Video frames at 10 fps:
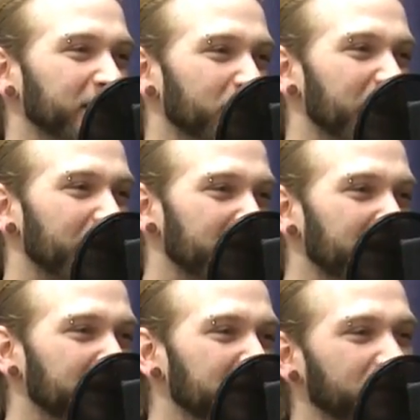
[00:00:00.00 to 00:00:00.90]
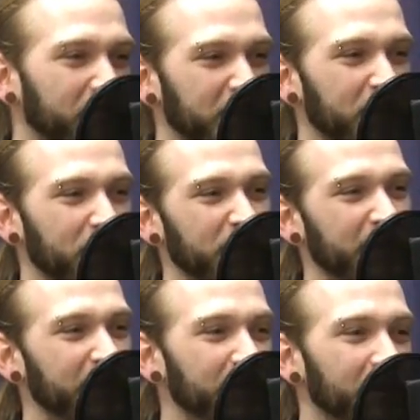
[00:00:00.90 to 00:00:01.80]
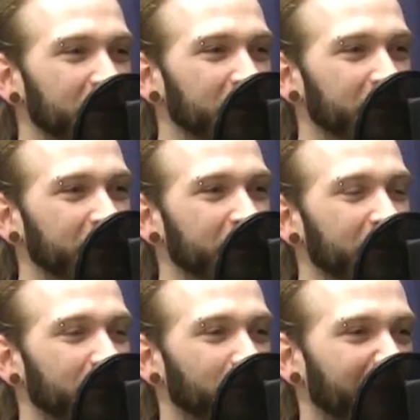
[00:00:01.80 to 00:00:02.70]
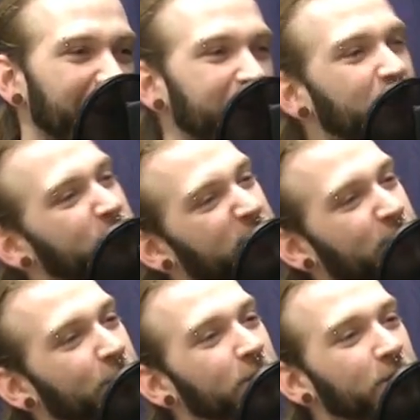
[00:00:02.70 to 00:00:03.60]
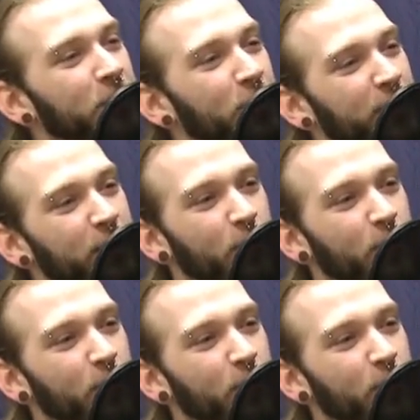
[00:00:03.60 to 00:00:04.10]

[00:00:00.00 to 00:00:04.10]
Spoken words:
like where they live, we don't need random people knowing